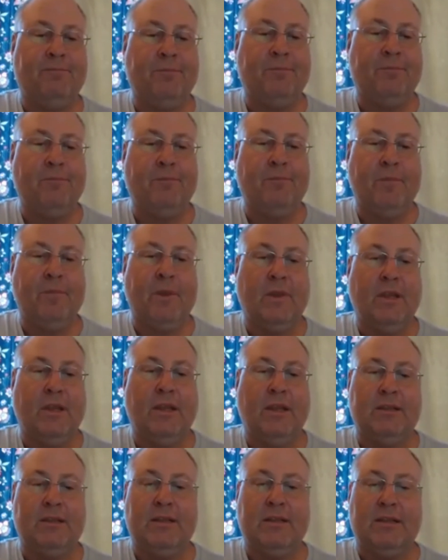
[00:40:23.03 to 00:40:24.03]
This is
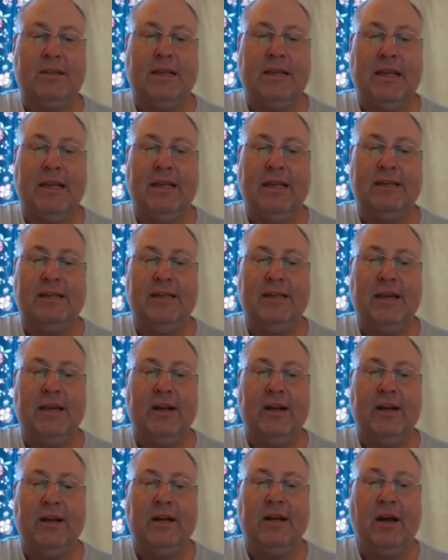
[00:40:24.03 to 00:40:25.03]
easy area. Oh,
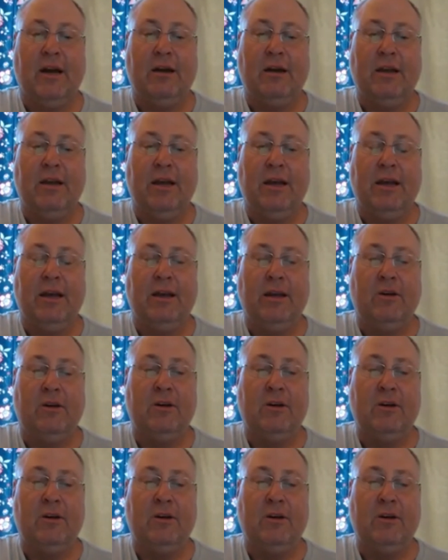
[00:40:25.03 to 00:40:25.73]
yay, Hornsby.